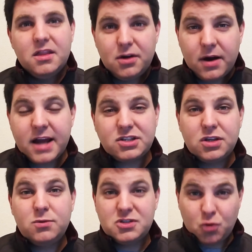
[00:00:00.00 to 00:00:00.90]
There
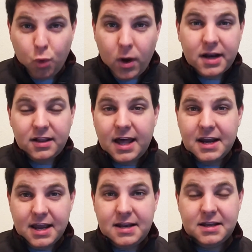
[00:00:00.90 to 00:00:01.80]
actually was quite a lot
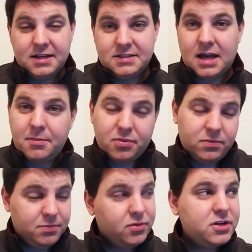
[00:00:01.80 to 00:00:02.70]
of Indians.
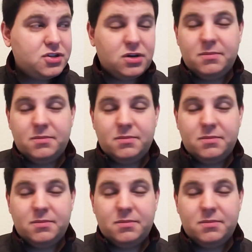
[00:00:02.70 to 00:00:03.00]
I'm pretty sure